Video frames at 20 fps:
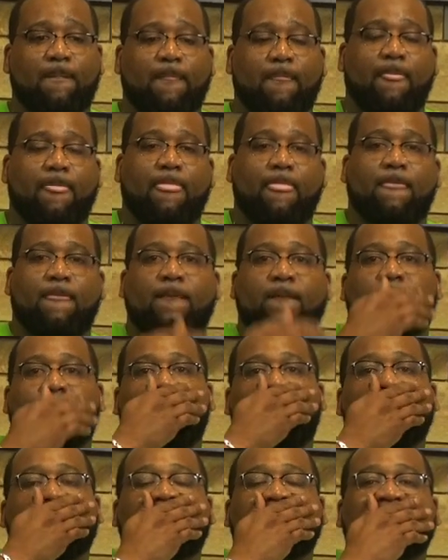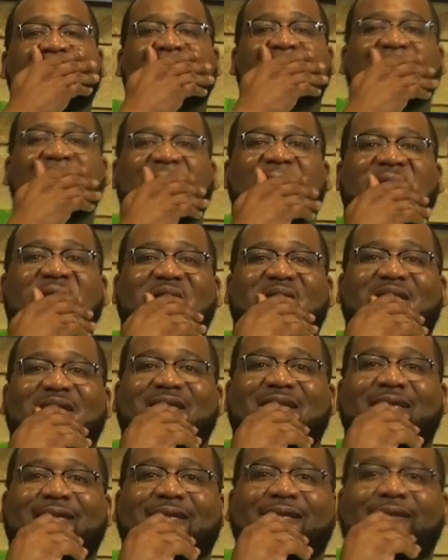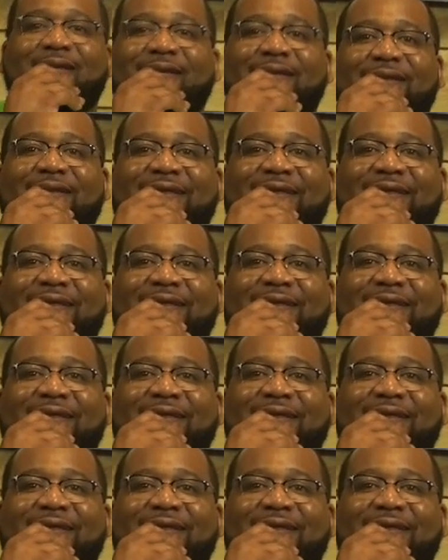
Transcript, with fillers: Okay, I know you got a time crunch